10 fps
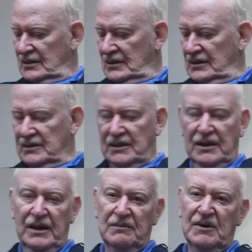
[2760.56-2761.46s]
he said,
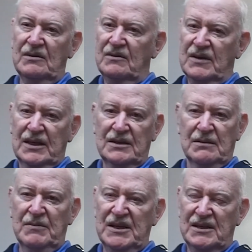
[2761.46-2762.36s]
Captain Hoover, that's the
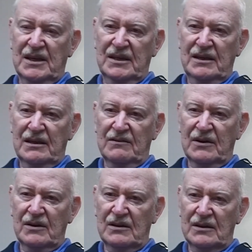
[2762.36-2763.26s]
best idea I've
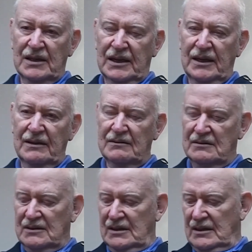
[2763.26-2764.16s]
heard all day.
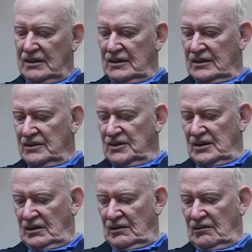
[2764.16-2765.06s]

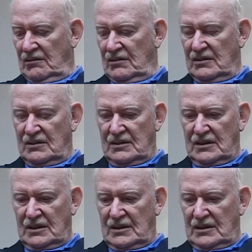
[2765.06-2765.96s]
So
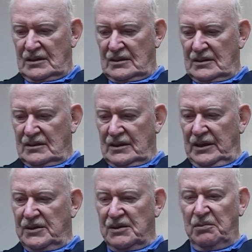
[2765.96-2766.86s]

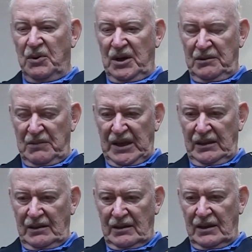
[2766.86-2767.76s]
he supported
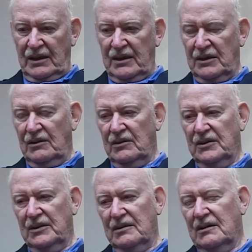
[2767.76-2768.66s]
me. I had to go
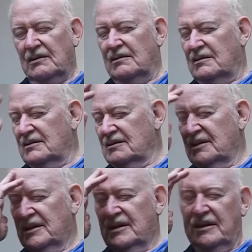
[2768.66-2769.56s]
to
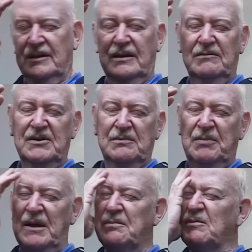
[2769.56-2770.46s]
it was a
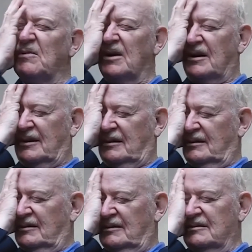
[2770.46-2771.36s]
paperwork
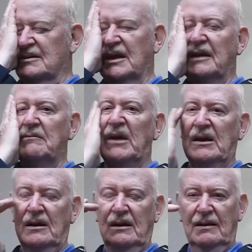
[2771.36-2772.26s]

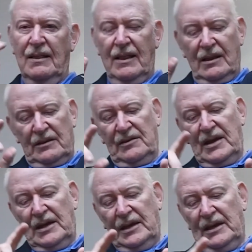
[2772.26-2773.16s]
nightmare. You
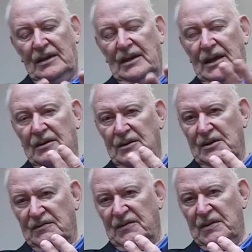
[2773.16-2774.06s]
had to get
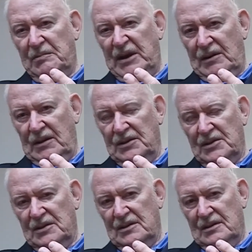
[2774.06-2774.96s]
letters from the
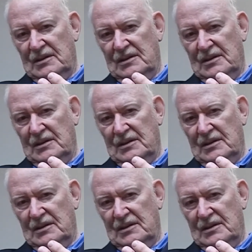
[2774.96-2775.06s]
parents,